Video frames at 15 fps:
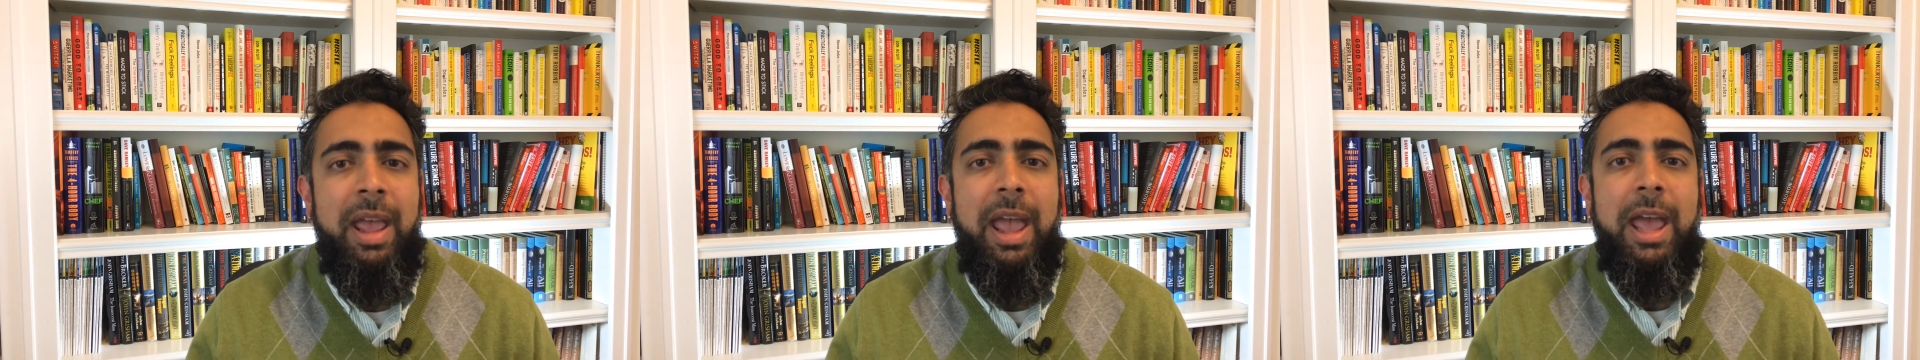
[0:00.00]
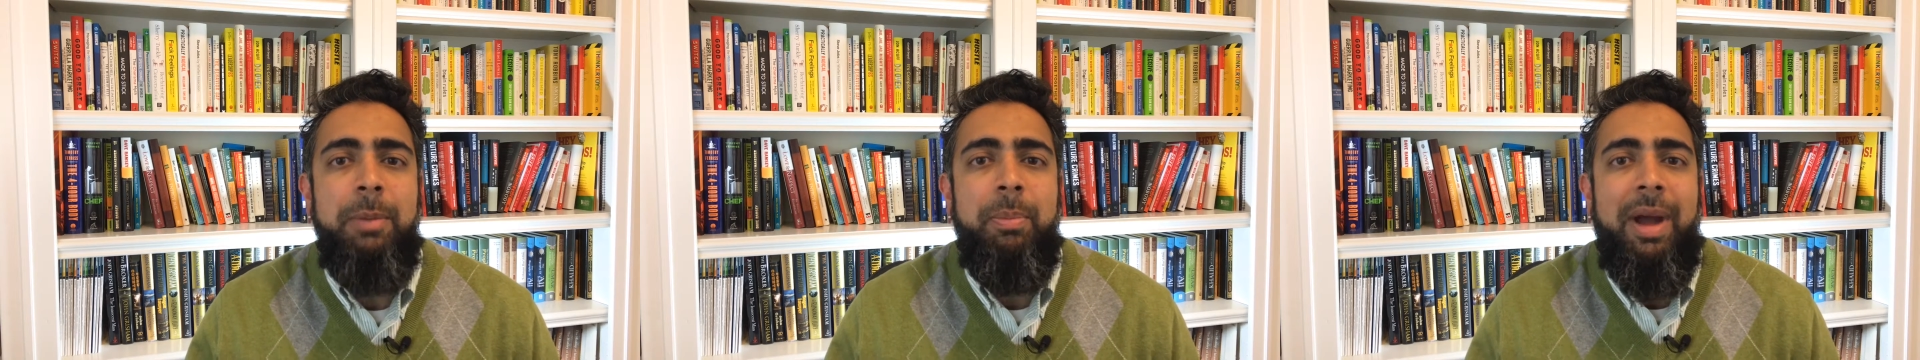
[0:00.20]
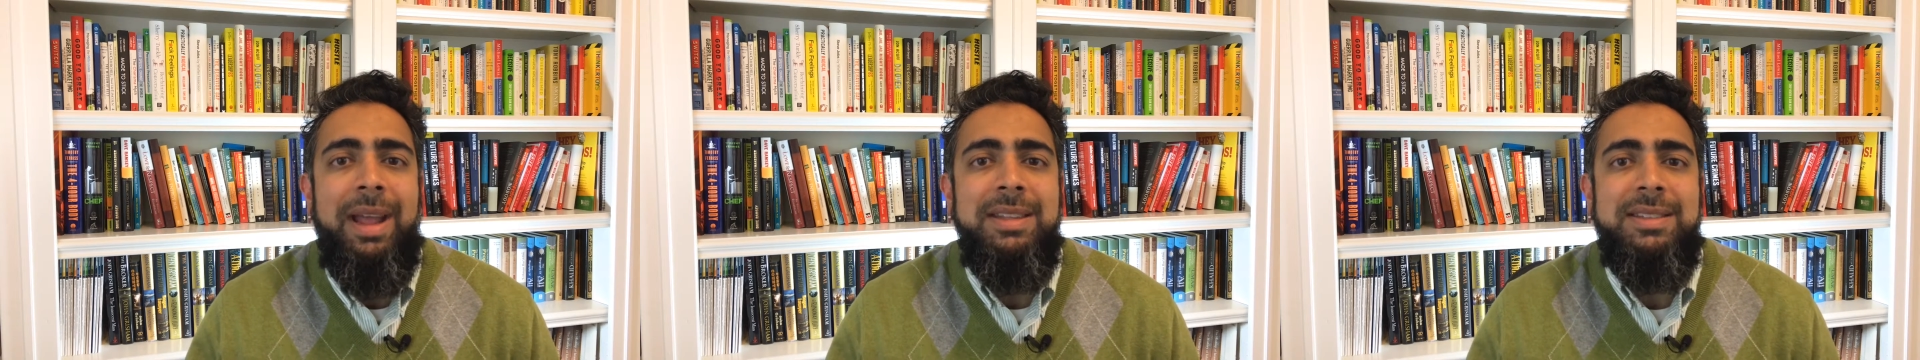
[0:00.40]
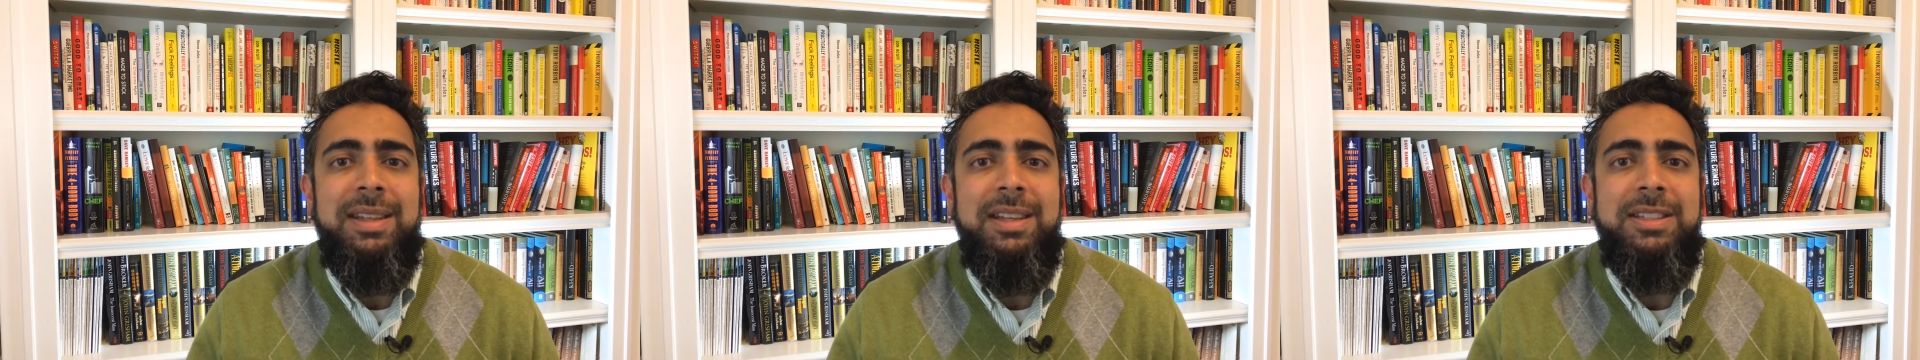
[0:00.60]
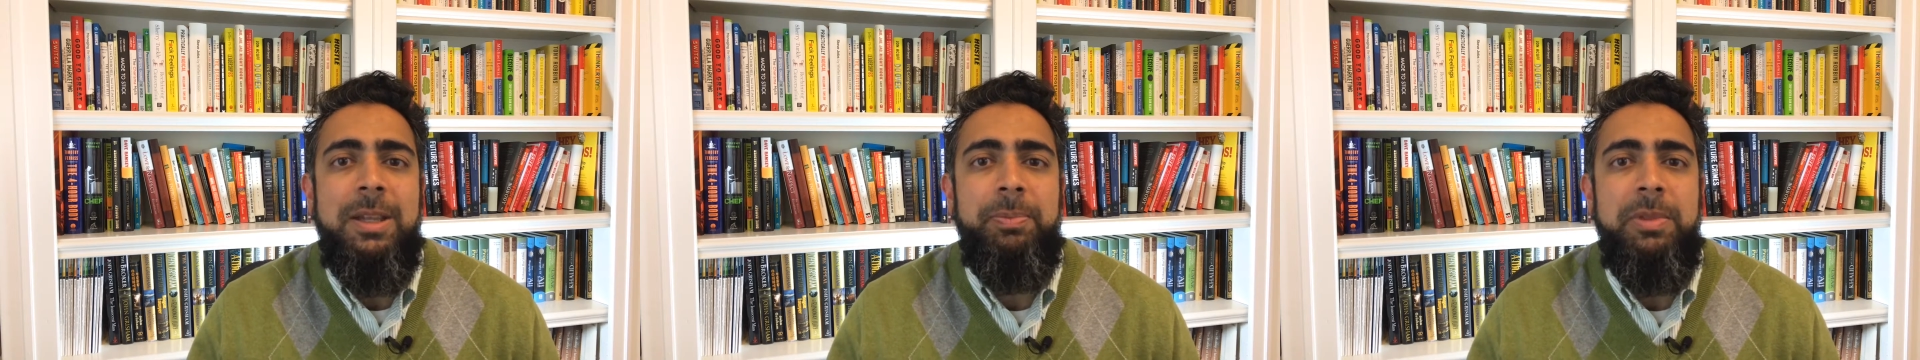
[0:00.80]
And mindset
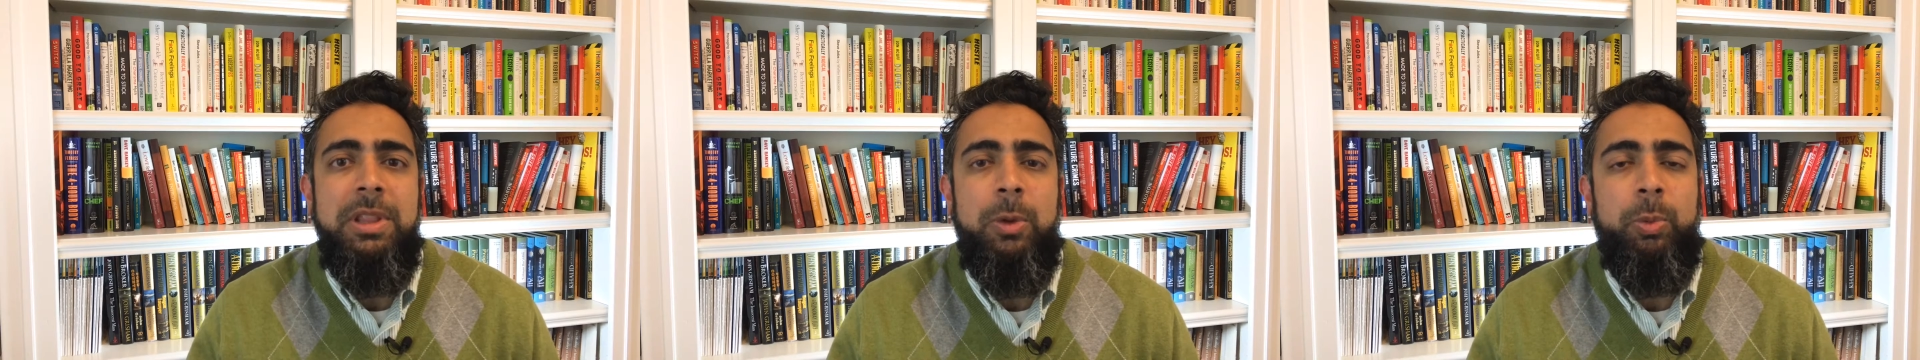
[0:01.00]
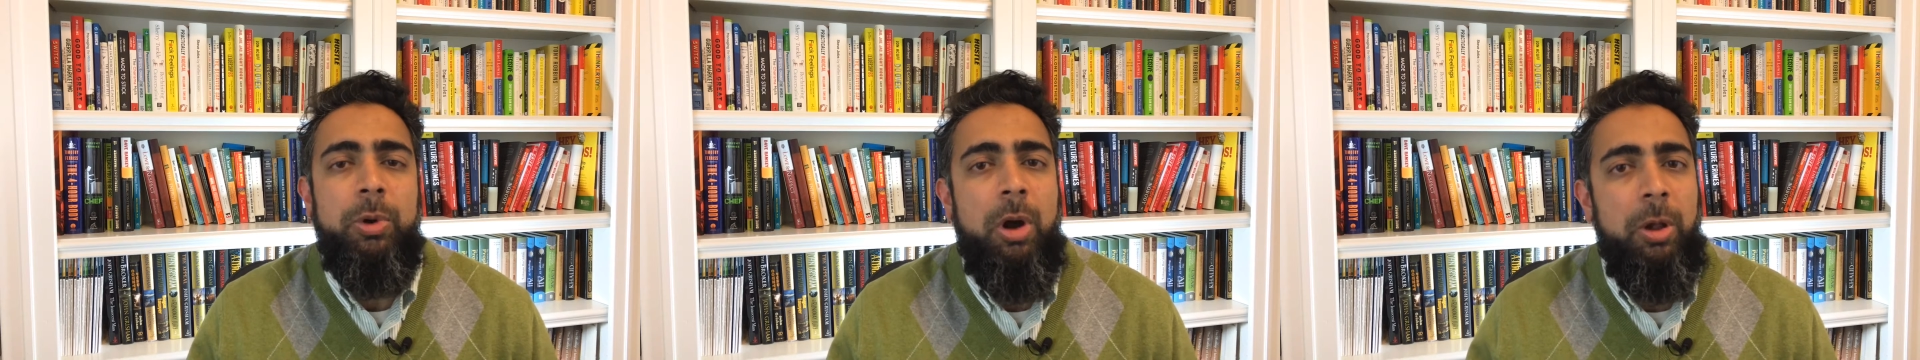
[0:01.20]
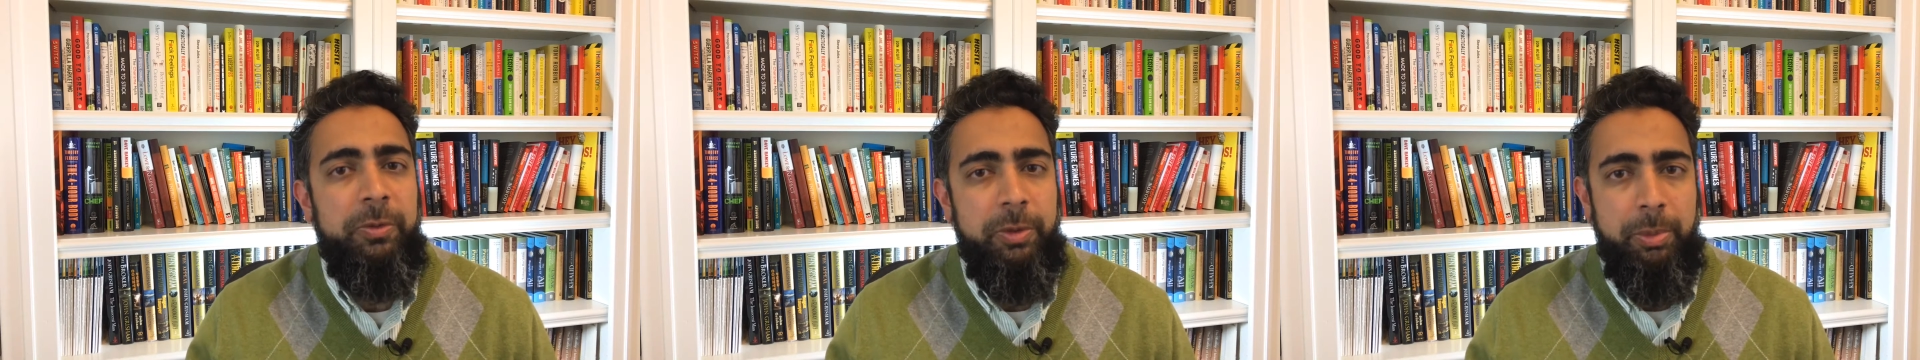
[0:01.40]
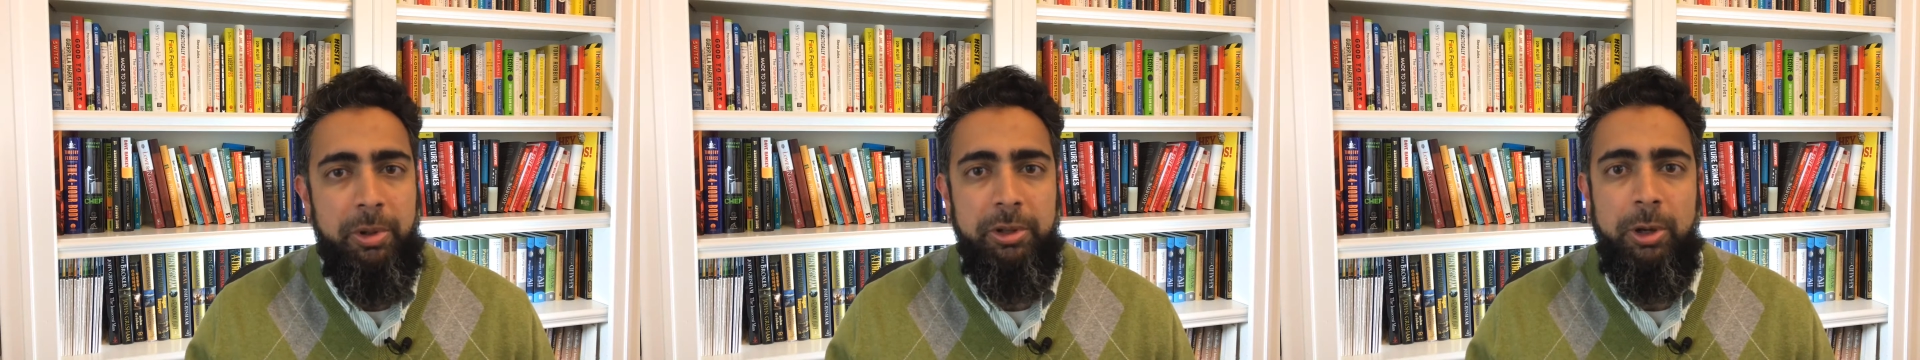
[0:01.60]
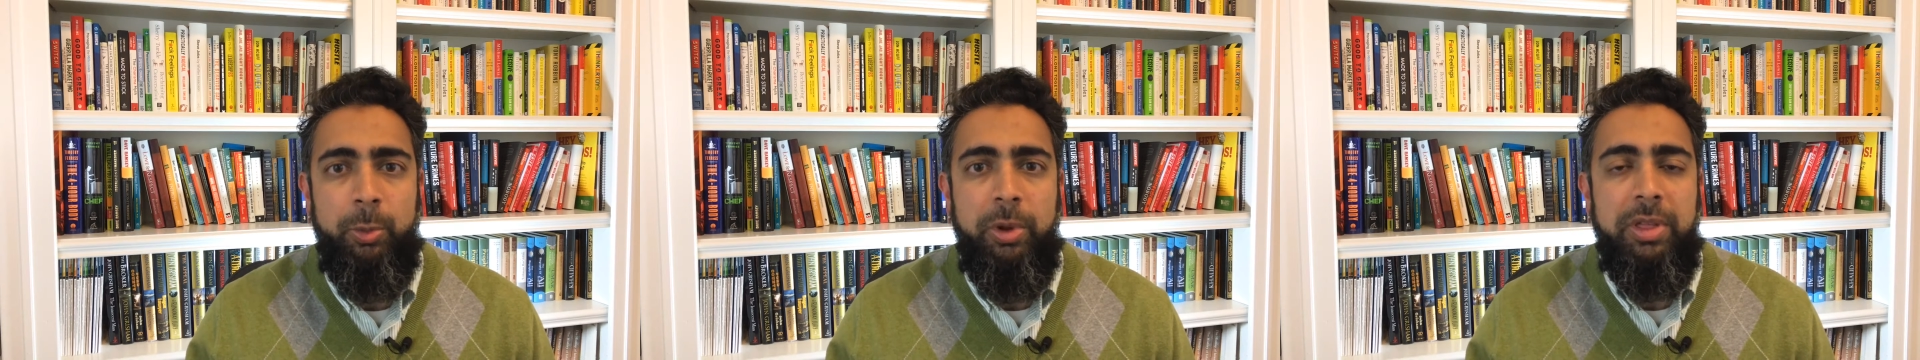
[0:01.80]
is something that we're all
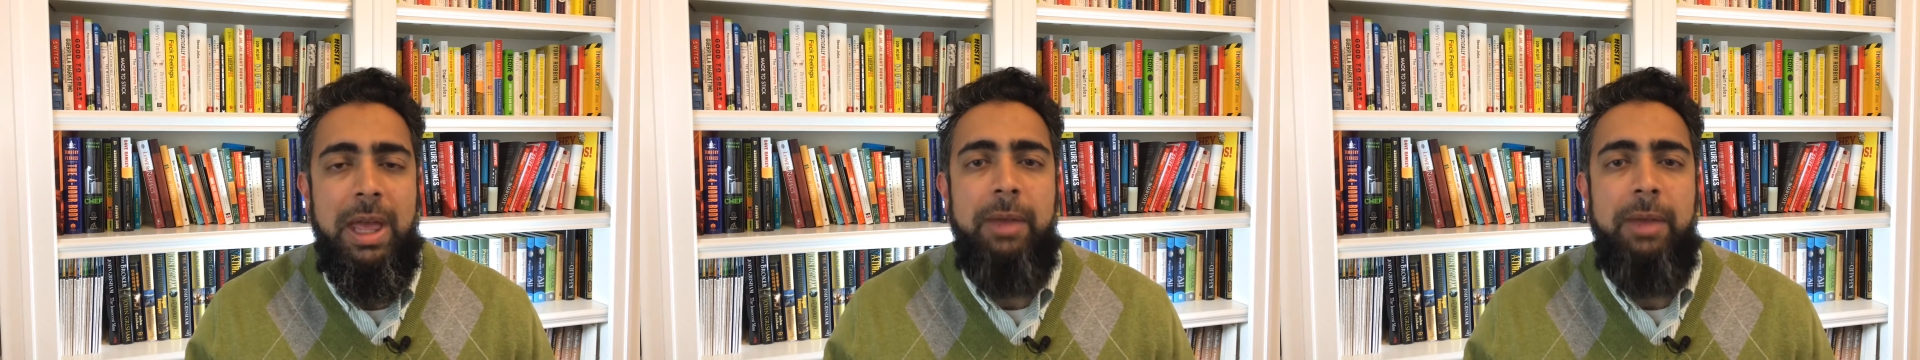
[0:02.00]
familiar with,